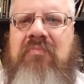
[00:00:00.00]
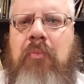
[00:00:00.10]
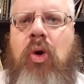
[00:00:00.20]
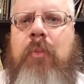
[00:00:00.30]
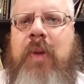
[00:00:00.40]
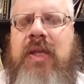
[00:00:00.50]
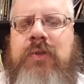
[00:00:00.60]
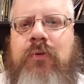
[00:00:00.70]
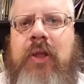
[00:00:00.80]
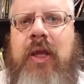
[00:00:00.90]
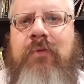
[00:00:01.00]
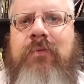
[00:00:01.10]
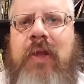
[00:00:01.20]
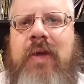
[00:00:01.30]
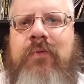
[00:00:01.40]
more pizza-related
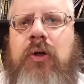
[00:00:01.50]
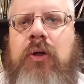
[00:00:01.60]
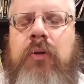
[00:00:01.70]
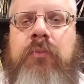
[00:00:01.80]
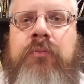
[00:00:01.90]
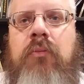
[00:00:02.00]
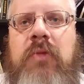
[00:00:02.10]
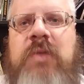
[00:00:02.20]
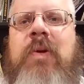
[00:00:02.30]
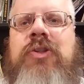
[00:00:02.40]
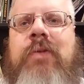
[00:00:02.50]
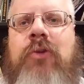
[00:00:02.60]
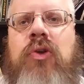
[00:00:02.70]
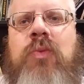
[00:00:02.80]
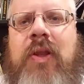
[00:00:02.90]
flavor, especially if
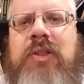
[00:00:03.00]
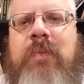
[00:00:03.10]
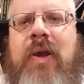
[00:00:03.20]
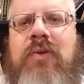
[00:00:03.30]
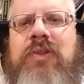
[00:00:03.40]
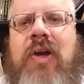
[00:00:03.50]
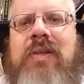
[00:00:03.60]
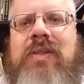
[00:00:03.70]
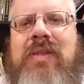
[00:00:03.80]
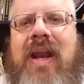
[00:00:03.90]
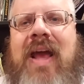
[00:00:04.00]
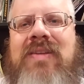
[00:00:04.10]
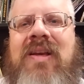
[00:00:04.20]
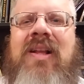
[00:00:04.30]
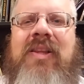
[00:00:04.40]
you use one of the tomato sauces that
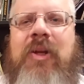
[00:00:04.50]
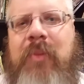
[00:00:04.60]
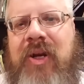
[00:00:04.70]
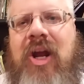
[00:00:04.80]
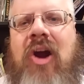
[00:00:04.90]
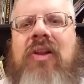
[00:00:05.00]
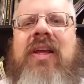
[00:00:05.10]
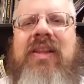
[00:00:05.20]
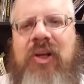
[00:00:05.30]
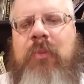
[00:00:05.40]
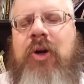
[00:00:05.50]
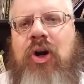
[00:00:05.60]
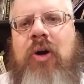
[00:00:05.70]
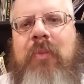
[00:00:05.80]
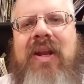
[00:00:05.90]
has a little bit of garlic, a little bit of
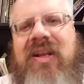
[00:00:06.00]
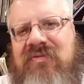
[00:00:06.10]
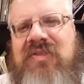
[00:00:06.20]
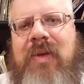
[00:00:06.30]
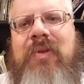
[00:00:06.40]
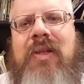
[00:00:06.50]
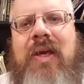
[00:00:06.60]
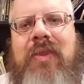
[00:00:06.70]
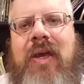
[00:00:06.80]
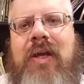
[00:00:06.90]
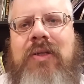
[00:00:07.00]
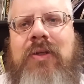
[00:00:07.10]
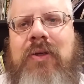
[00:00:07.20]
herb in it, something like that.